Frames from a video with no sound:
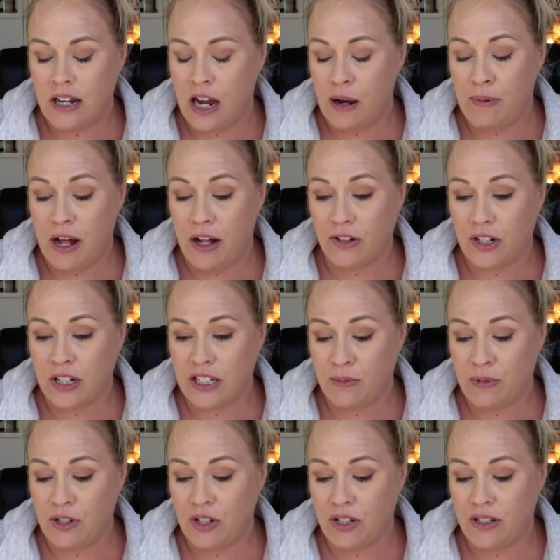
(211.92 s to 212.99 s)
I apologize. Let
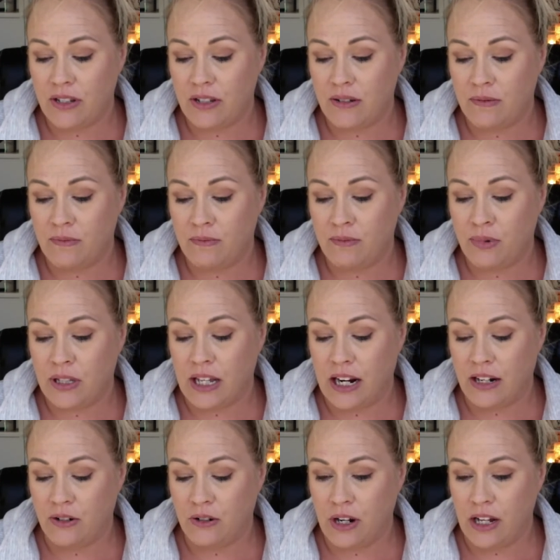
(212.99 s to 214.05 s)
me just put that
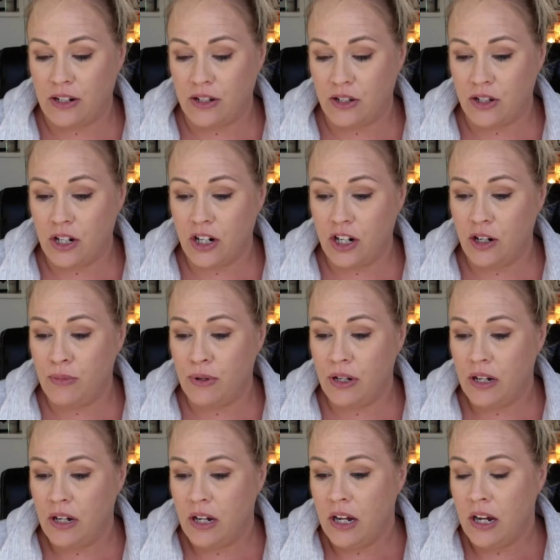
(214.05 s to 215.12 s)
on do not disturb.
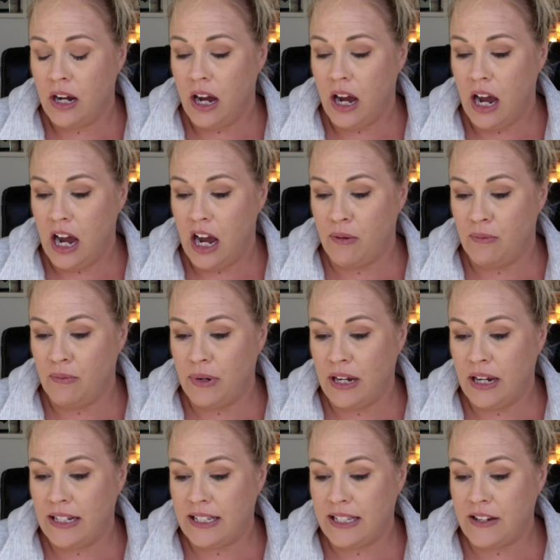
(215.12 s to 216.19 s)
Um,
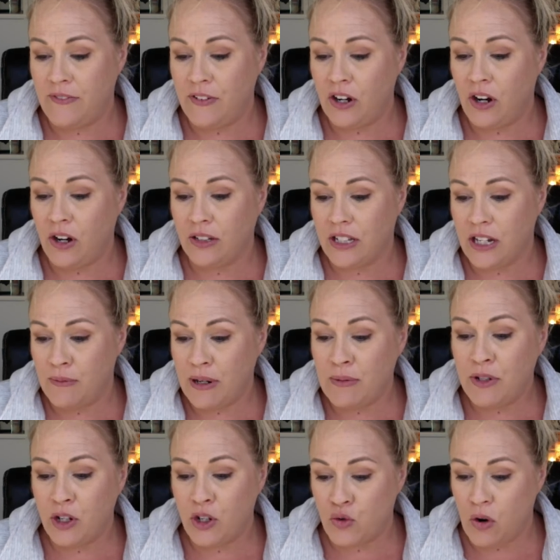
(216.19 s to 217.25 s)
it's difficult
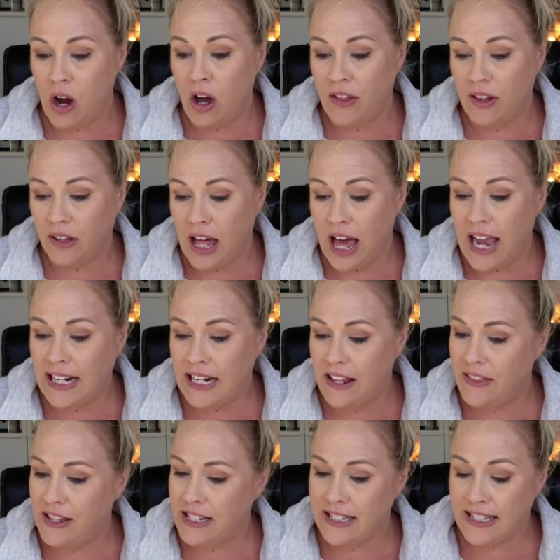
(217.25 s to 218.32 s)
sometimes to draw the line
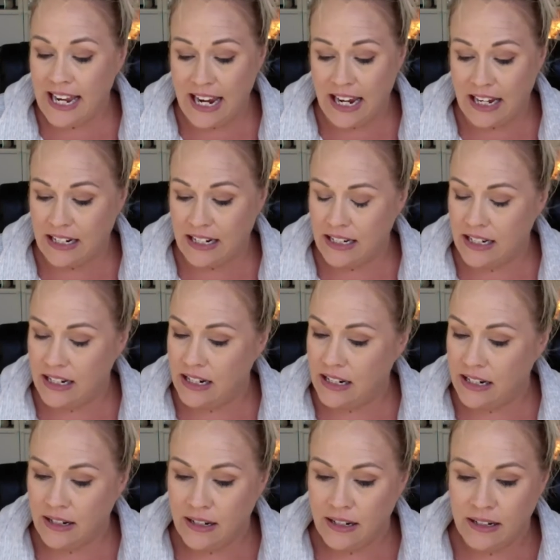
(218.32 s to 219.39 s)
in the sand.
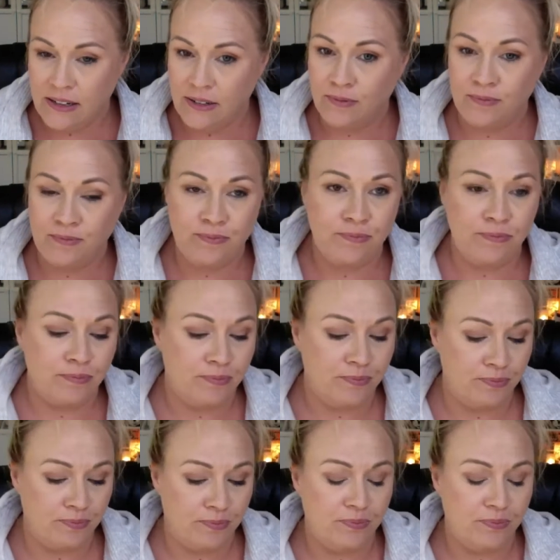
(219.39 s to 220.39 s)
Let